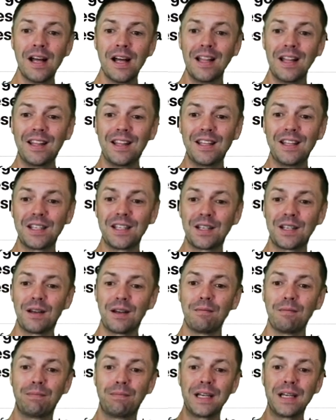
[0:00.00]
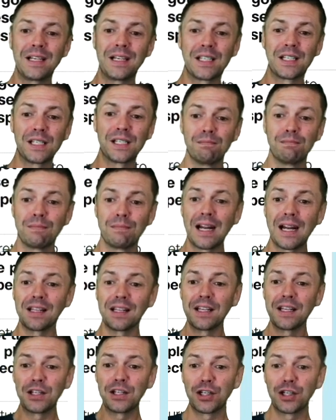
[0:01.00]
this big
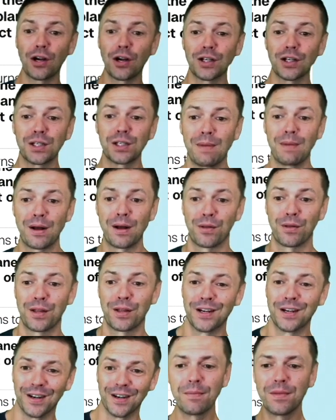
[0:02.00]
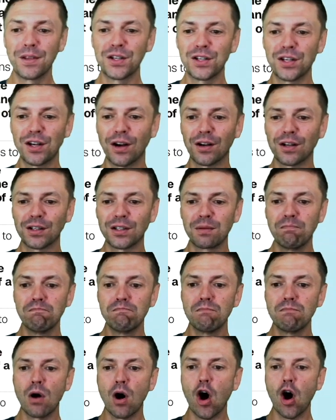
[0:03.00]
smiley shark's mouth here. The shark's
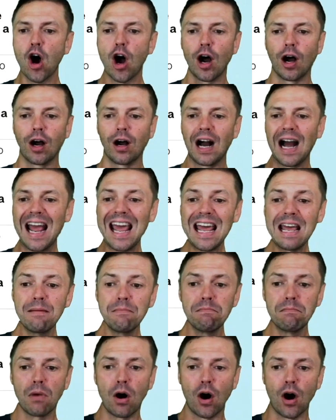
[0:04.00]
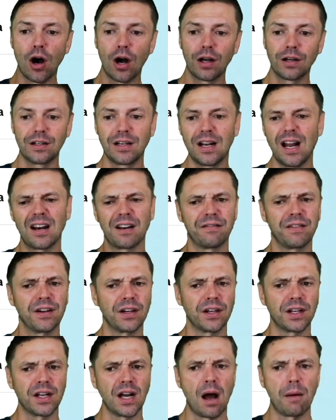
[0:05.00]
maw, a maw, not a very
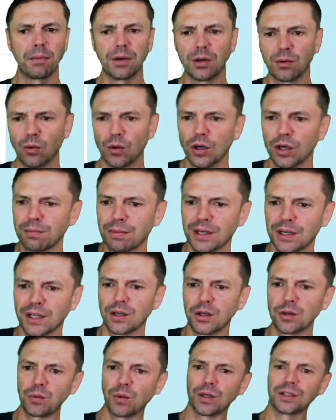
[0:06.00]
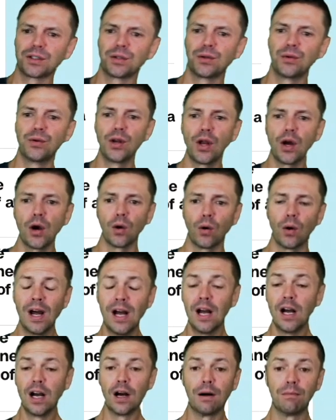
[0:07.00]
common word, but a good one to know.
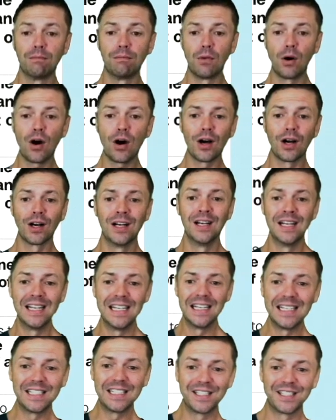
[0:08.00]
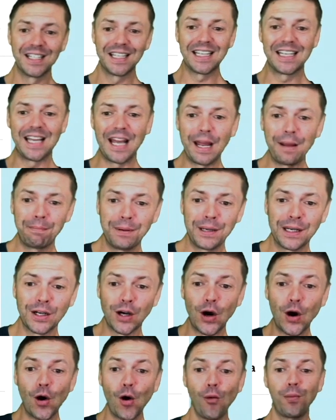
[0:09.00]
A maw is the gaping
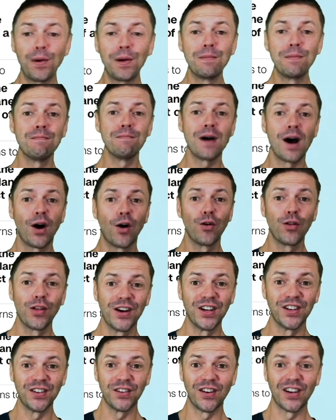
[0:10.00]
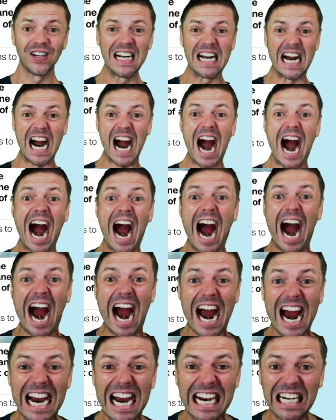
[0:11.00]
open mouth of
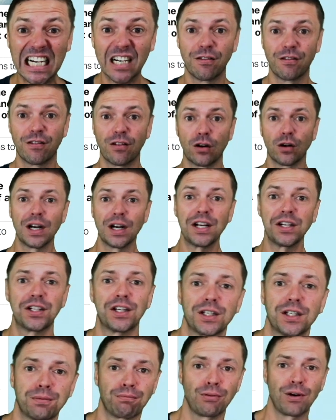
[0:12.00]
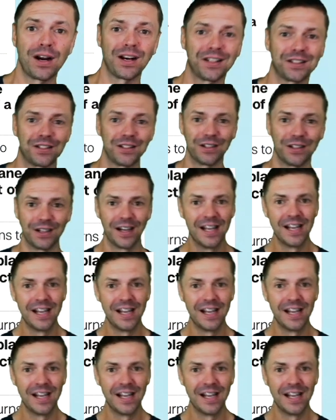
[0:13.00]
a voracious predator.